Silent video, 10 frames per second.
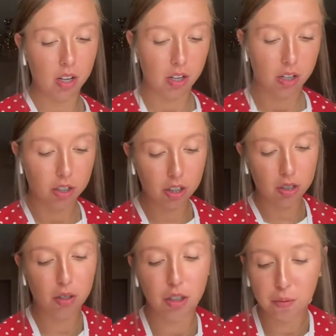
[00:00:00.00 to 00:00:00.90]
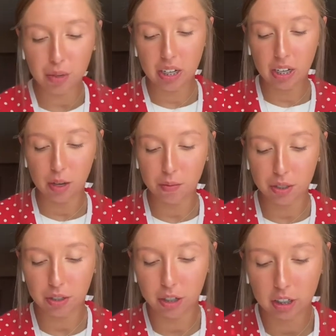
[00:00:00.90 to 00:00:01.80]
just a little medium,
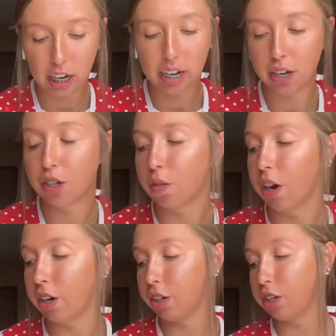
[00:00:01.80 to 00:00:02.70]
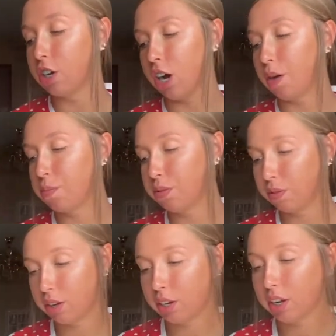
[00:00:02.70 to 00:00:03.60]
so they're kind of underwater in the top.
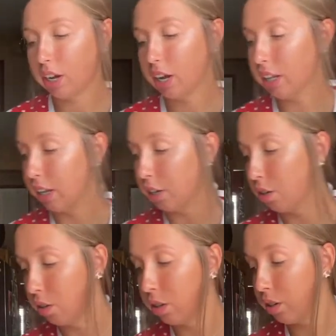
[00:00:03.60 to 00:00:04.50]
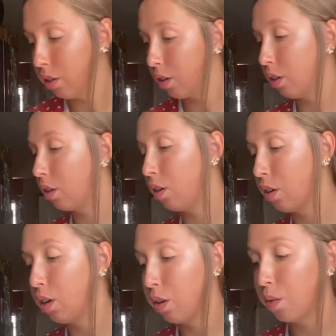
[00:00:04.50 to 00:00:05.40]
And then you
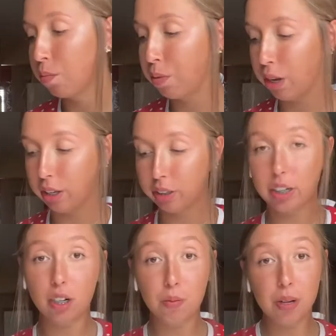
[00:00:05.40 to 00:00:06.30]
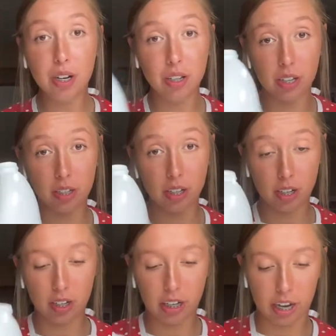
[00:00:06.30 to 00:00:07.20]
put a little bit of this in
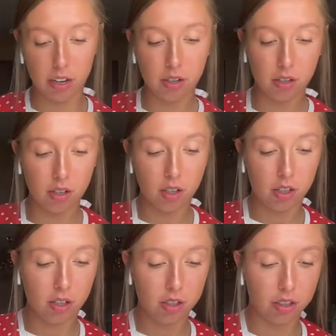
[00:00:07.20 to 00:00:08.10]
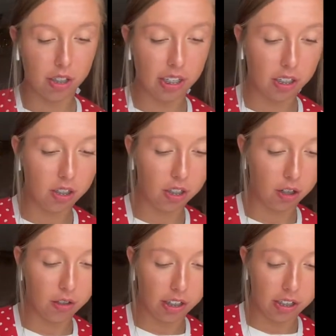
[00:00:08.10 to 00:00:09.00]
there again, so they could
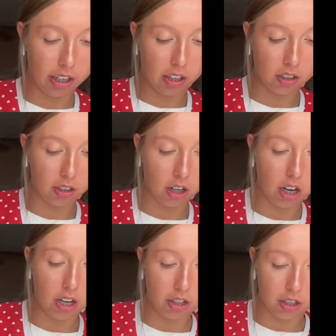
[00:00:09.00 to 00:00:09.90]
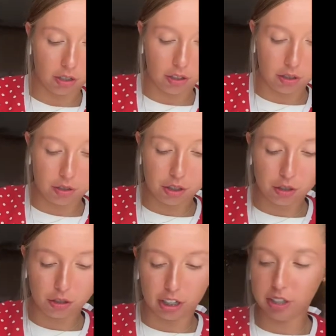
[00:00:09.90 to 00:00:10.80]
soak in there. Don't go
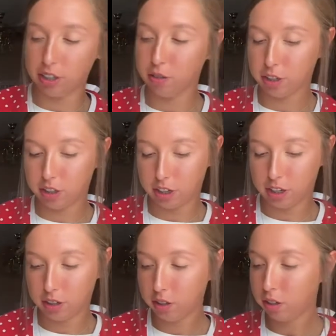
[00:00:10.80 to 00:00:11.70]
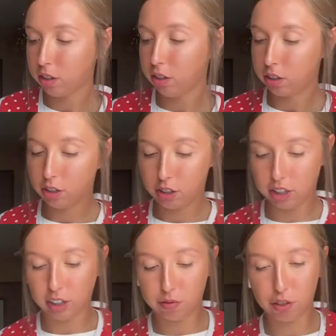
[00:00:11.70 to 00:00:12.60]
too crazy with it. Just
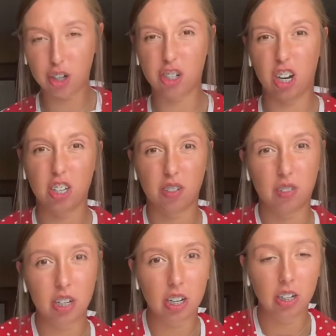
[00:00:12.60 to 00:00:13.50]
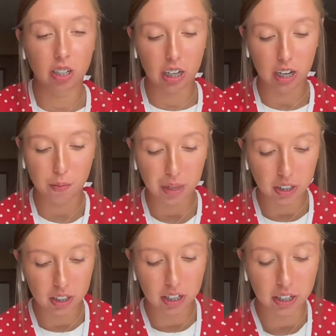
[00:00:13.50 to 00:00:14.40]
like 4 shots of it, and then kind of
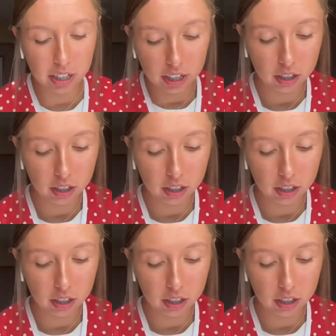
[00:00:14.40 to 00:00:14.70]
mix it in there